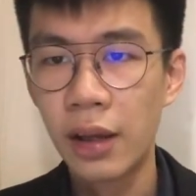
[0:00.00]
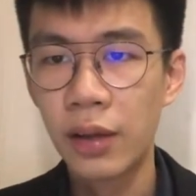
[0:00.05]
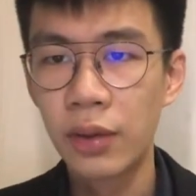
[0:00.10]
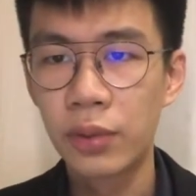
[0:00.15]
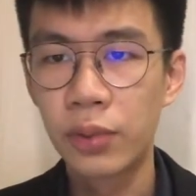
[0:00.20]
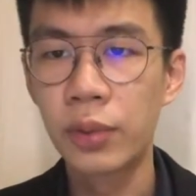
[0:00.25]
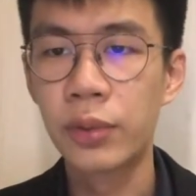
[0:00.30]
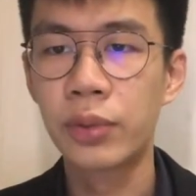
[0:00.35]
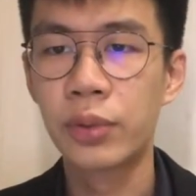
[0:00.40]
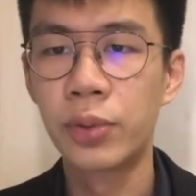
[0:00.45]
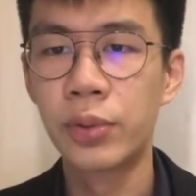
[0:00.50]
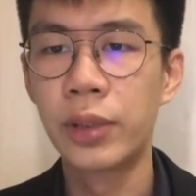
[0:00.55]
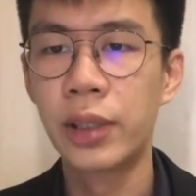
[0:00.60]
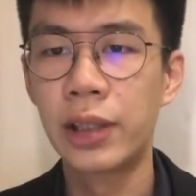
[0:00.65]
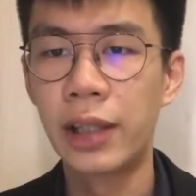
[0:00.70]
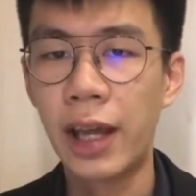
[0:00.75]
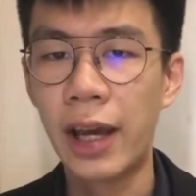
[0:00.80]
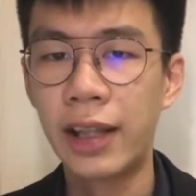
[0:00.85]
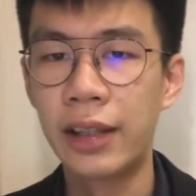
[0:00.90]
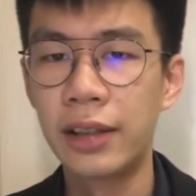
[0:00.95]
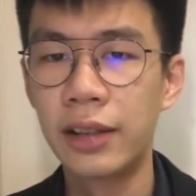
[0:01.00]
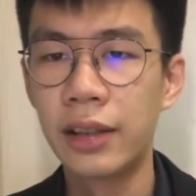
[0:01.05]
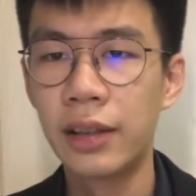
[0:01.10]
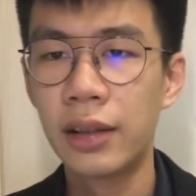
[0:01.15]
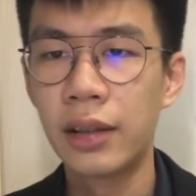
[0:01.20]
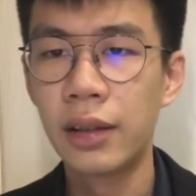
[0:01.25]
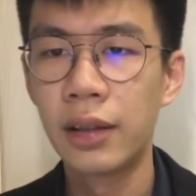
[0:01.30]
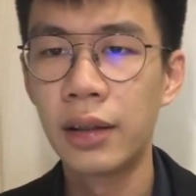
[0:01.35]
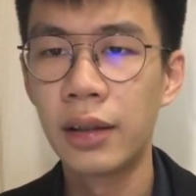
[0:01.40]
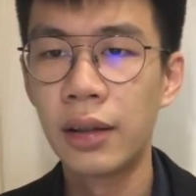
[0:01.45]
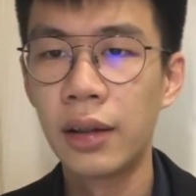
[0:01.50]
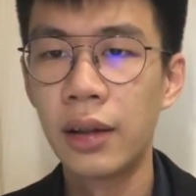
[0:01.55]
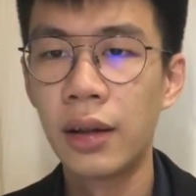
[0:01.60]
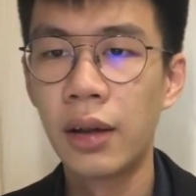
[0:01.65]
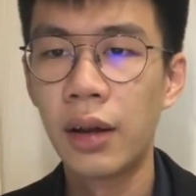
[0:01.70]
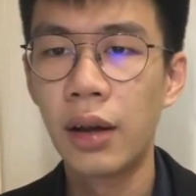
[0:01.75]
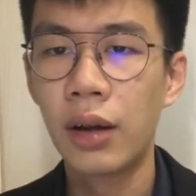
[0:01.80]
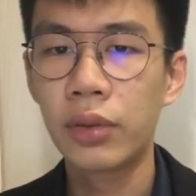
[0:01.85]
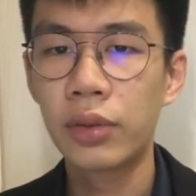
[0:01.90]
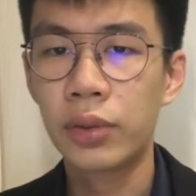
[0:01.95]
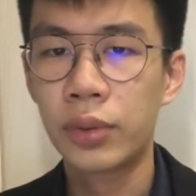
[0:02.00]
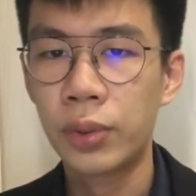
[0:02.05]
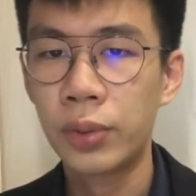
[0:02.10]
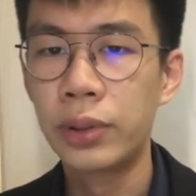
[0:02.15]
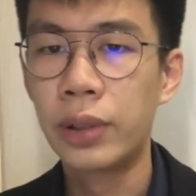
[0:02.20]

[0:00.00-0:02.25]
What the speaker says: to the land to the